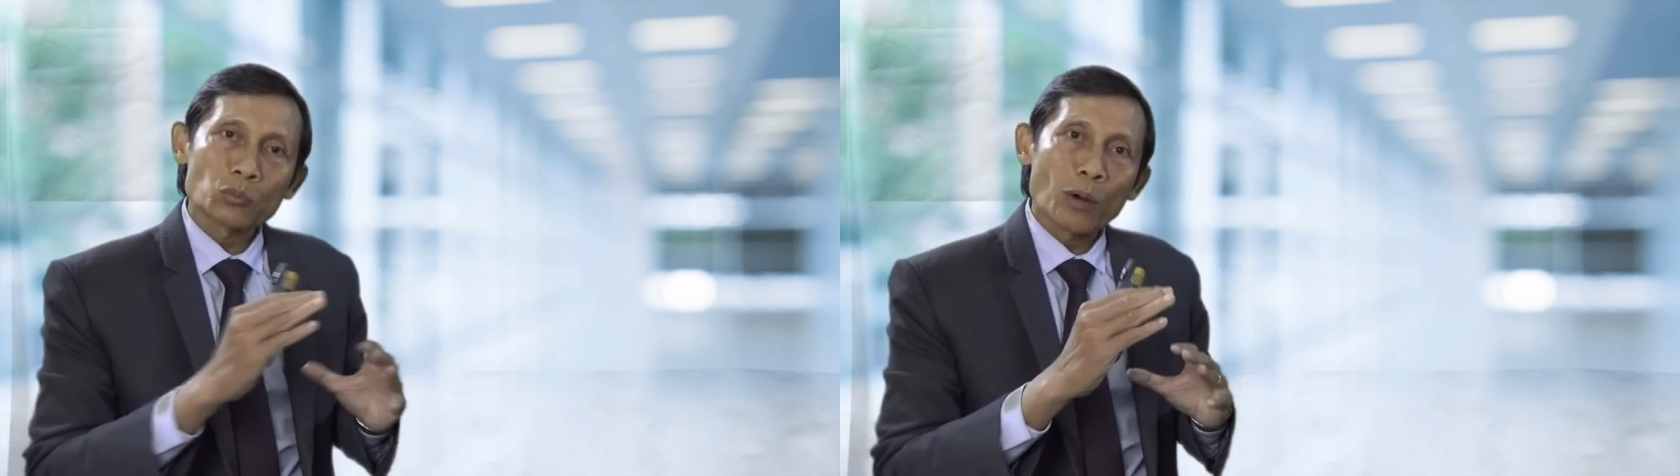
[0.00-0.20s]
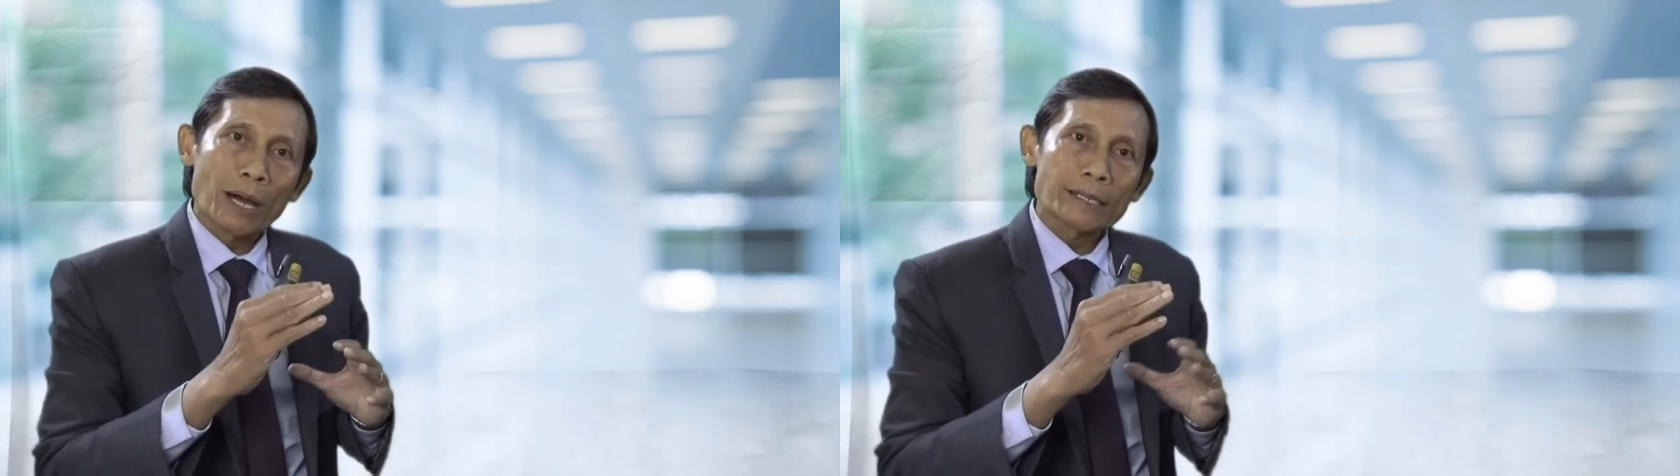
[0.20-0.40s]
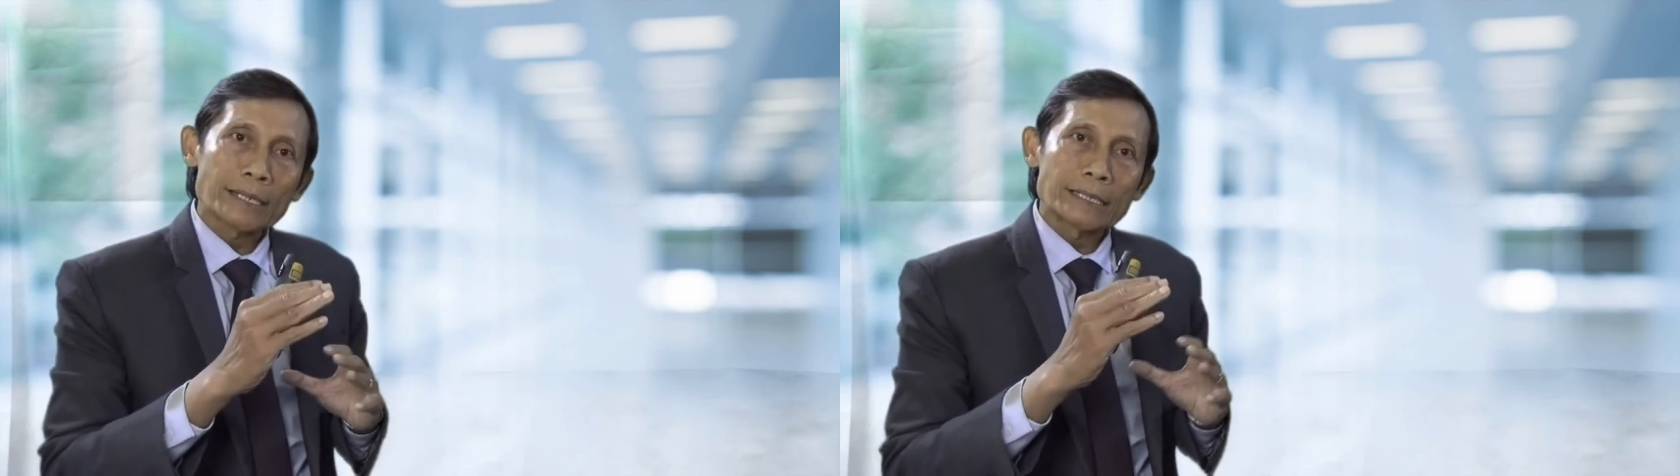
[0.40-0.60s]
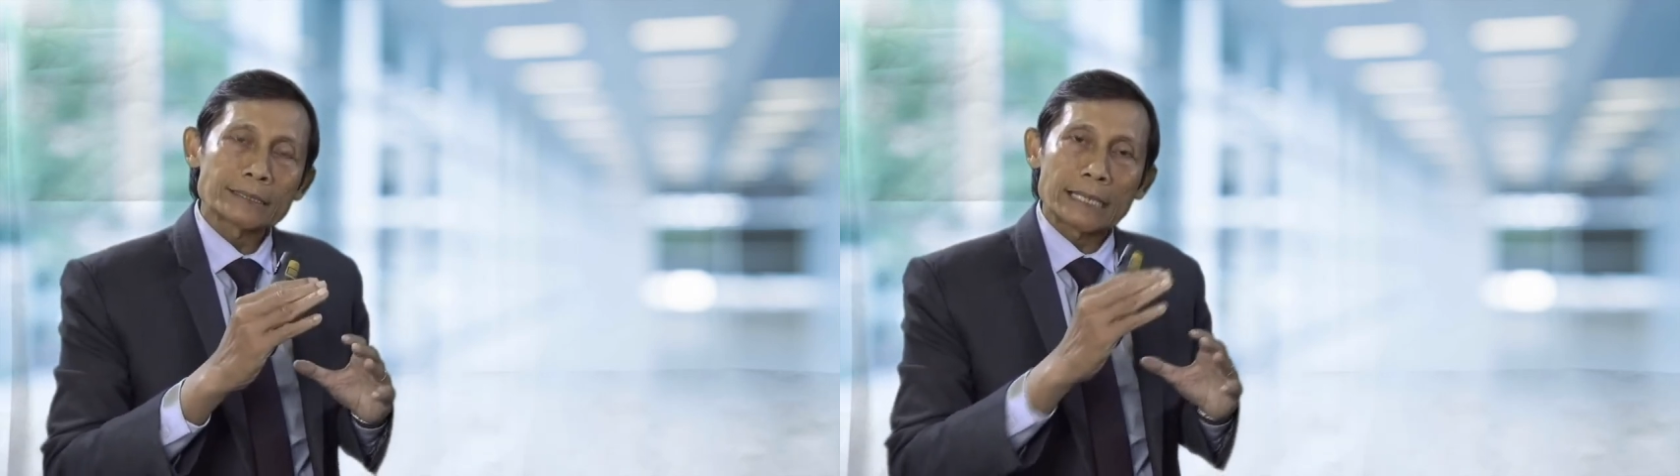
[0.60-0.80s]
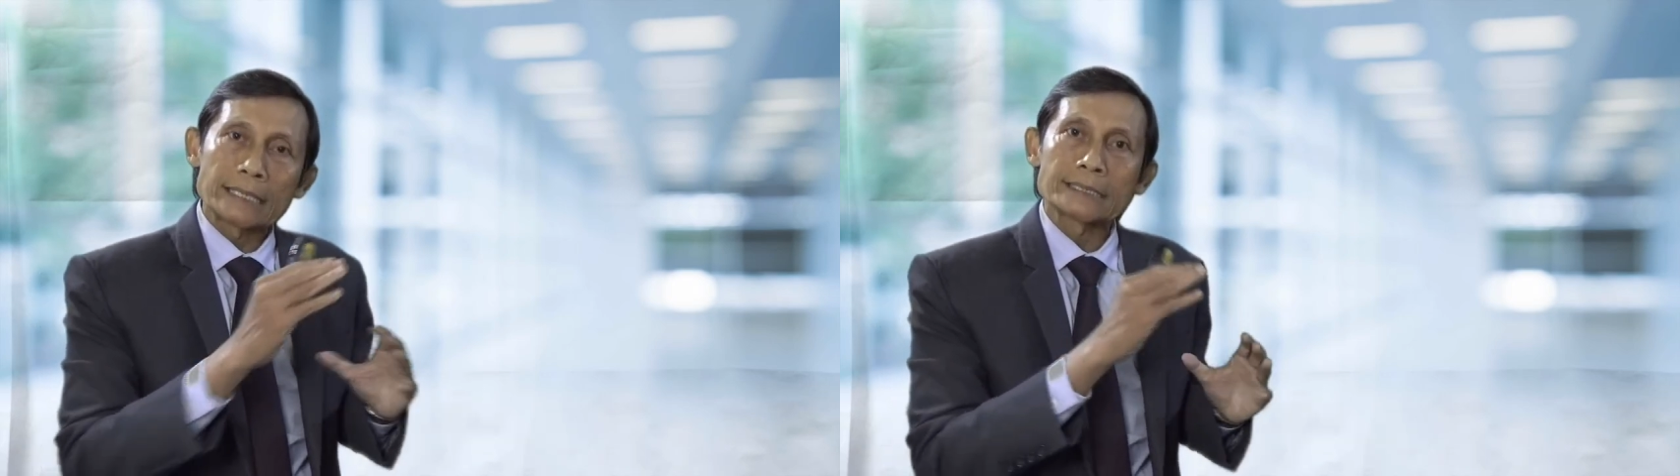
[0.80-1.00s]
One
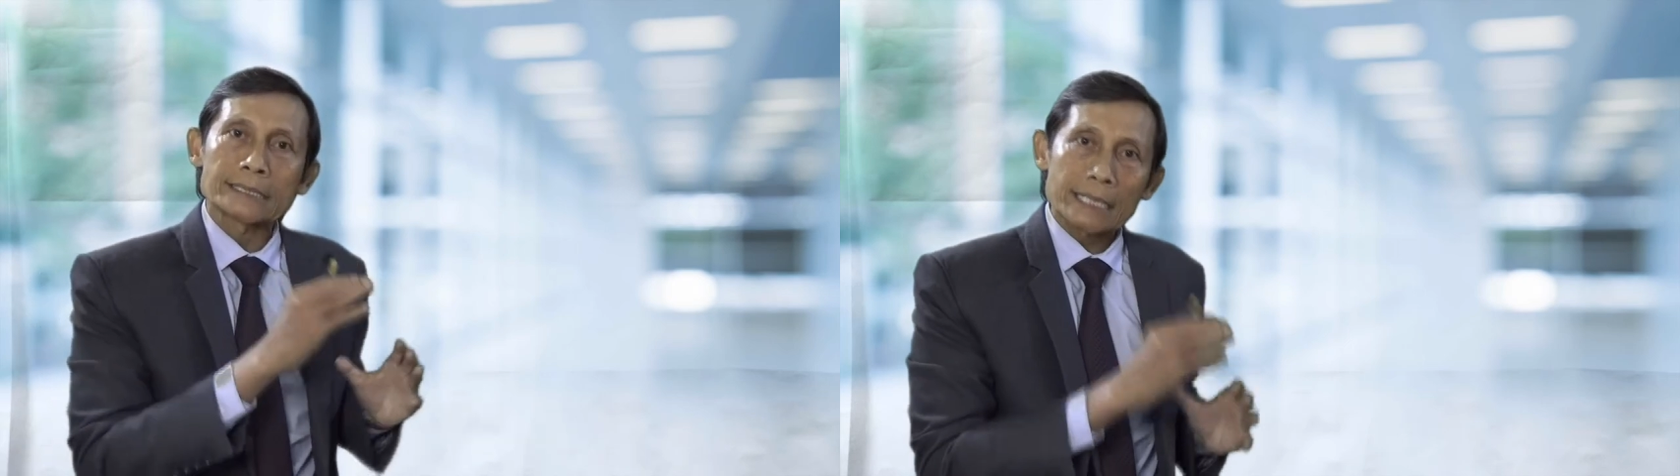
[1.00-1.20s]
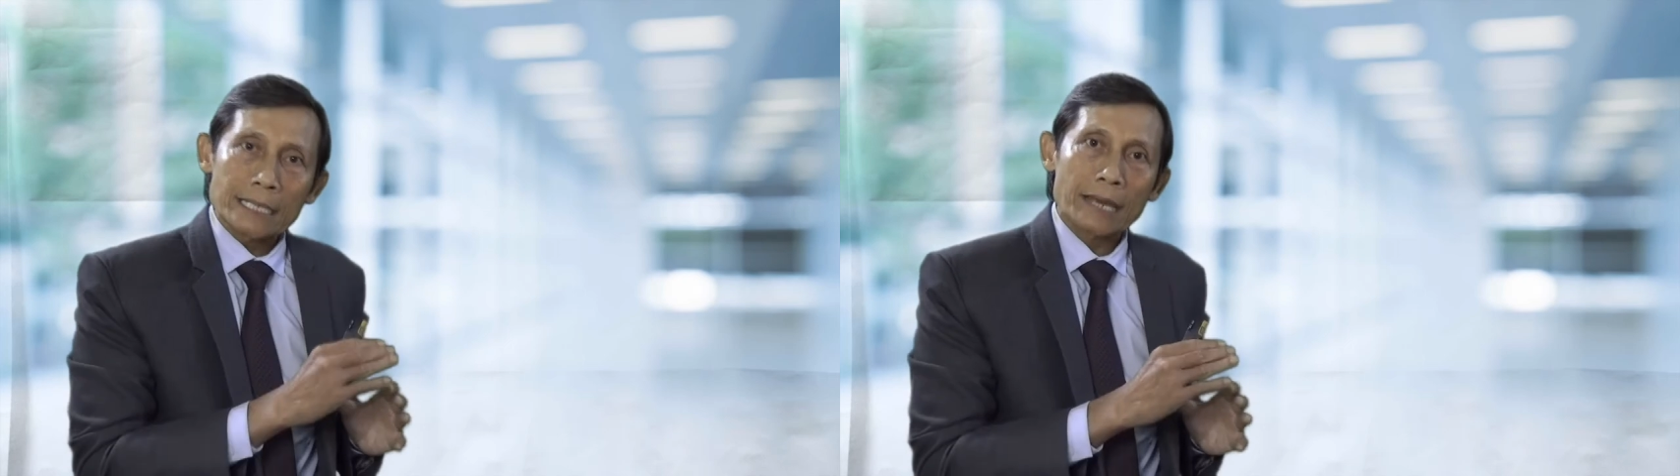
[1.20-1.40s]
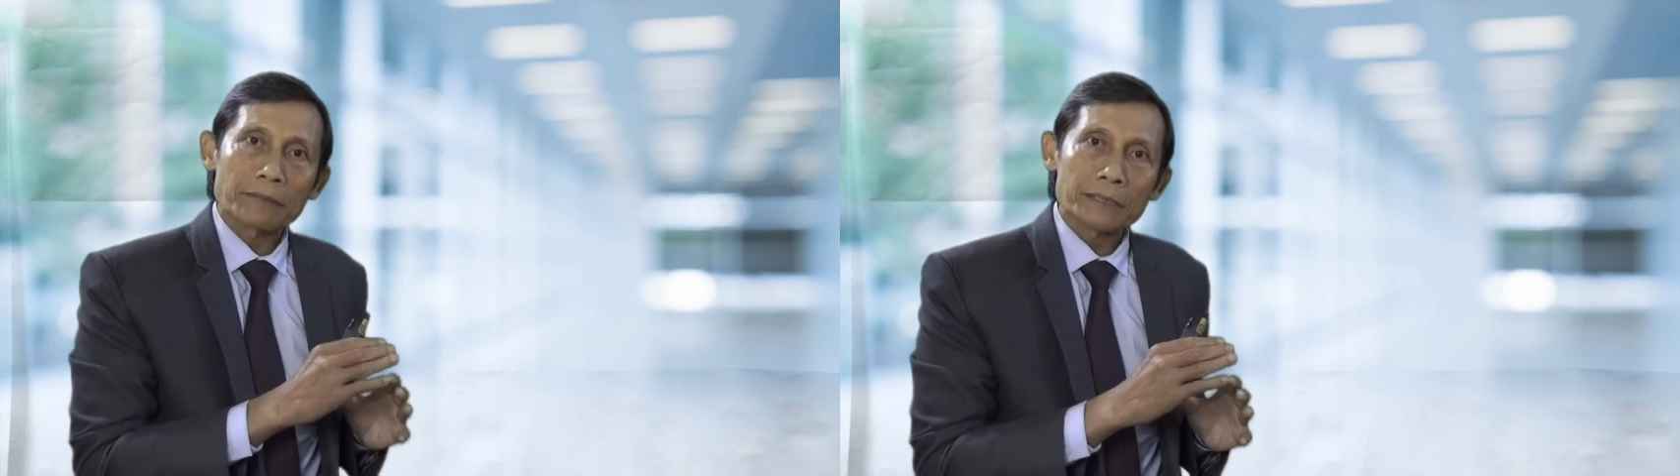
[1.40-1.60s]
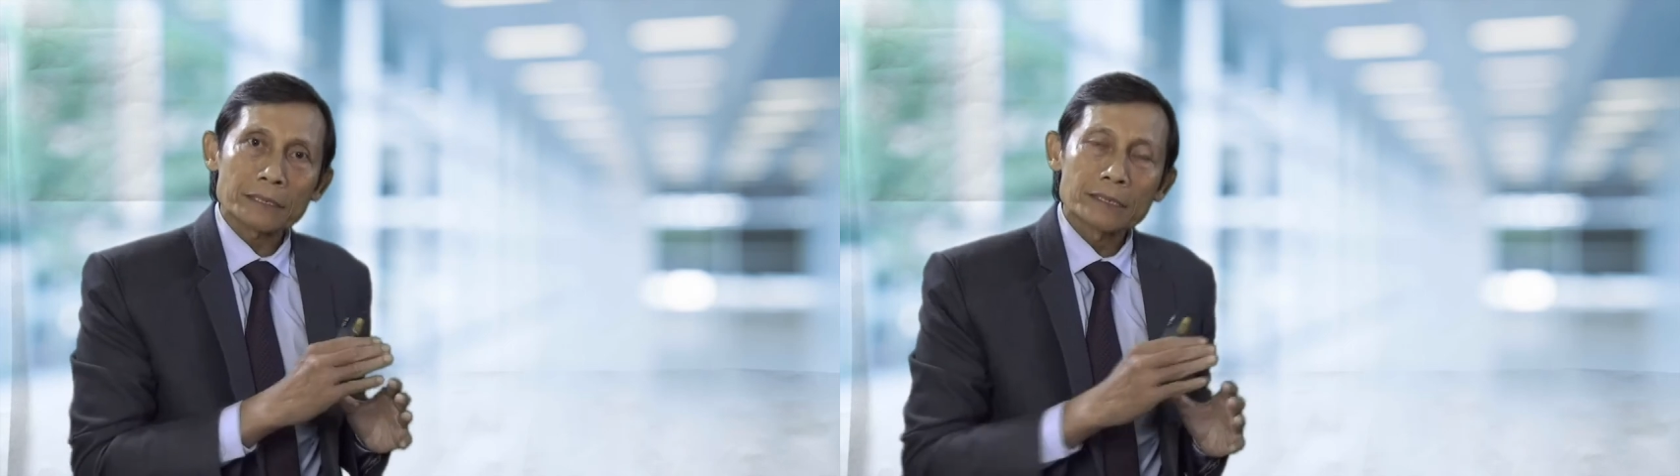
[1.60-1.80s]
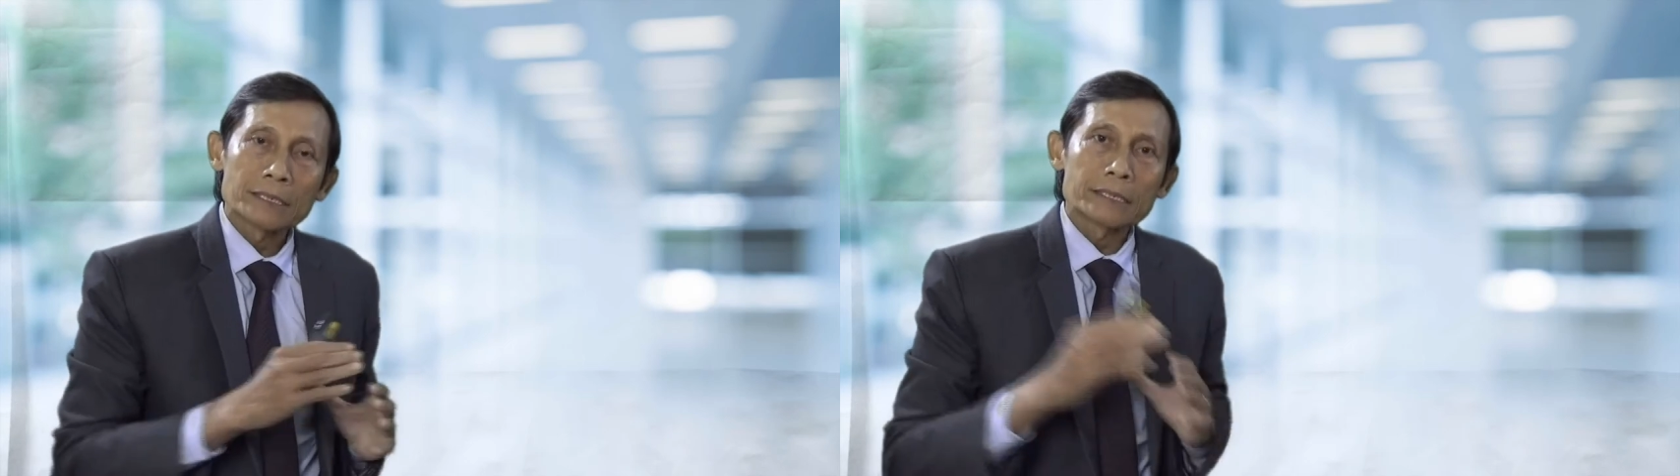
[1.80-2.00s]
is at the skill level,